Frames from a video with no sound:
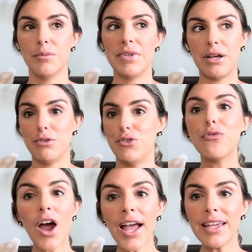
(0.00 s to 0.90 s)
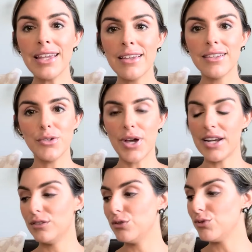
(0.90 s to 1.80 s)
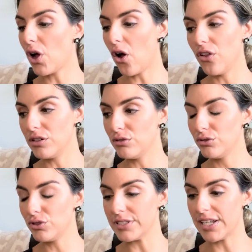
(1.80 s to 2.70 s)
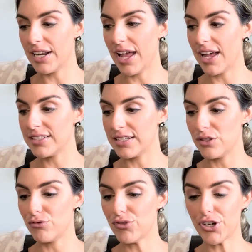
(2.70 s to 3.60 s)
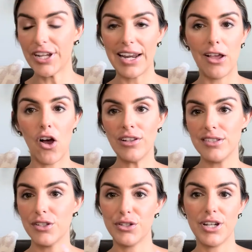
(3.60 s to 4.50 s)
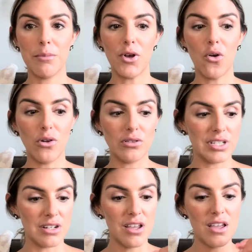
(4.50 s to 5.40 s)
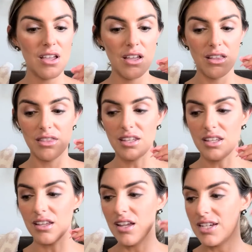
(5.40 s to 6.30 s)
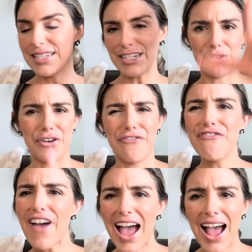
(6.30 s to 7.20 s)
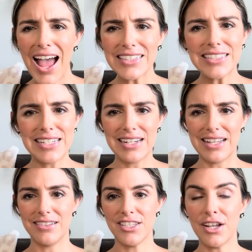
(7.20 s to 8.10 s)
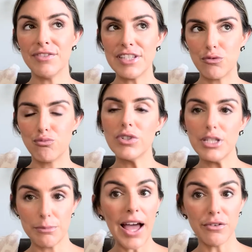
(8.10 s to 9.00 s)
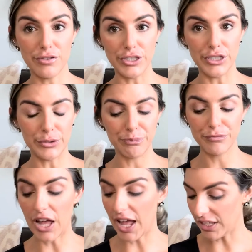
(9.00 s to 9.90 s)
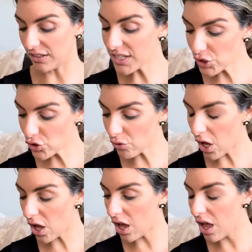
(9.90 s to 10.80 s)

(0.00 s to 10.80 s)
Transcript: But now when you fry it, you kind of lose all the nutrients that it has and you start getting all these other chemicals and the saturated fats and the stuff that's really bad for you, the high cholesterol.